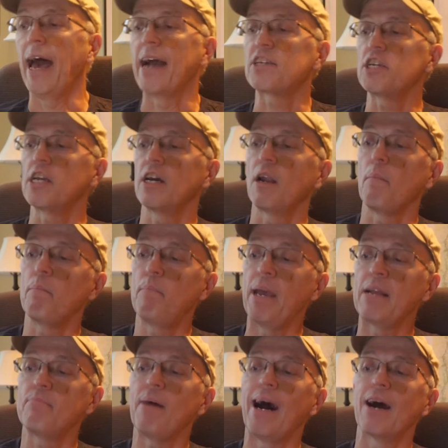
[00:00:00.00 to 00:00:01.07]
actually got a
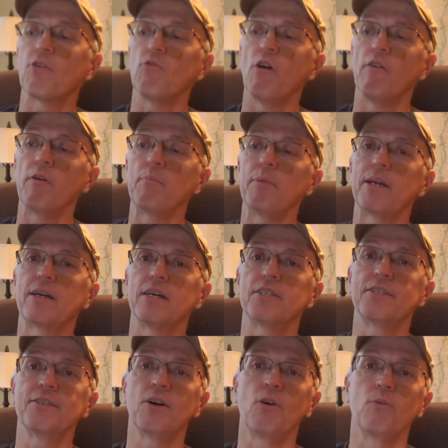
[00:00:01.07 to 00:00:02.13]
big bottle of it
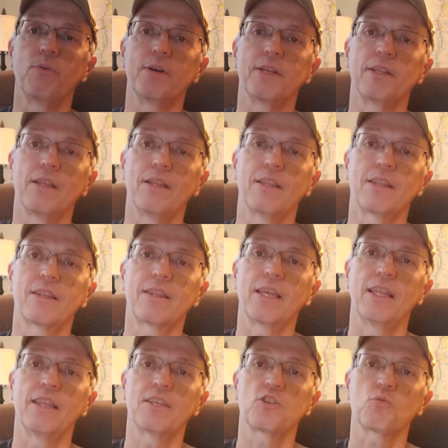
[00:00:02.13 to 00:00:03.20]
because, you know,
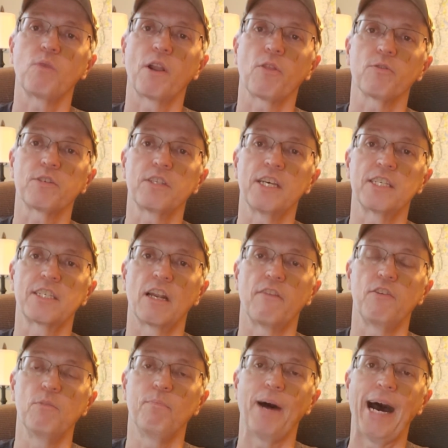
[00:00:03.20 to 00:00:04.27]
this is one of those things that
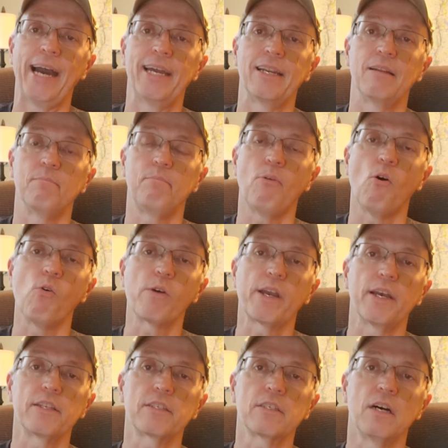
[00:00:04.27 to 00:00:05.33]
if you buy it in
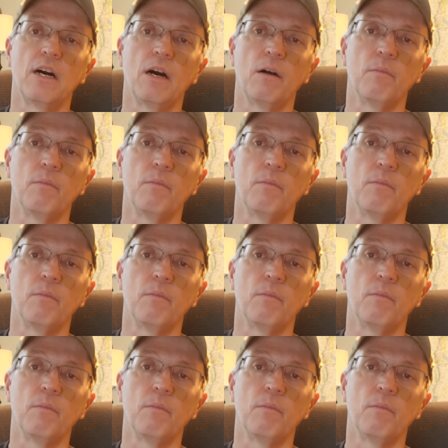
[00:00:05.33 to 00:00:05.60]
bulk, it's